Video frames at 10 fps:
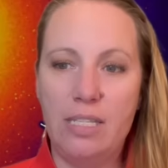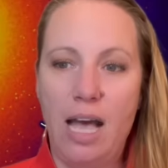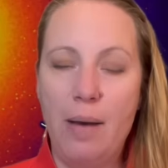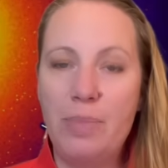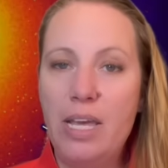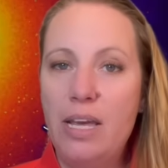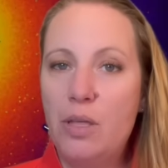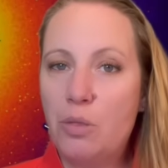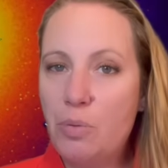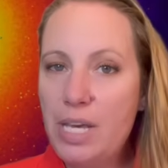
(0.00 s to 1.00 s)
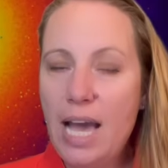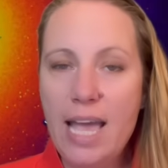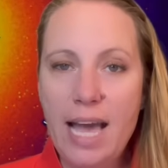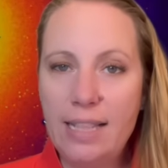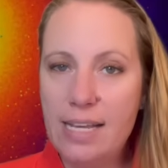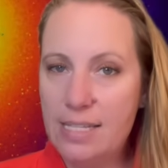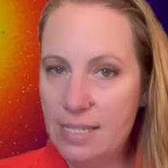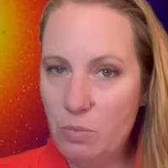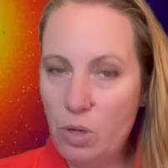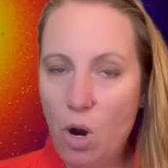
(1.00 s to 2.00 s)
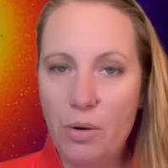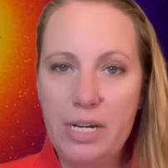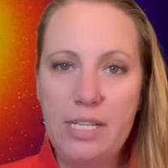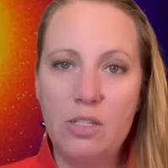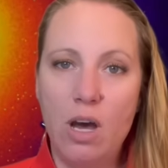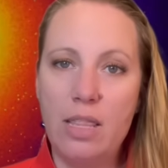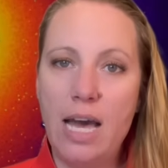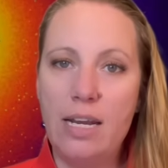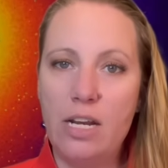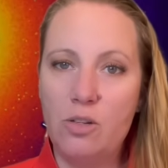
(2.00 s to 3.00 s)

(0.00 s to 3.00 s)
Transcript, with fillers: um, 3i Atlas, and we already saw that on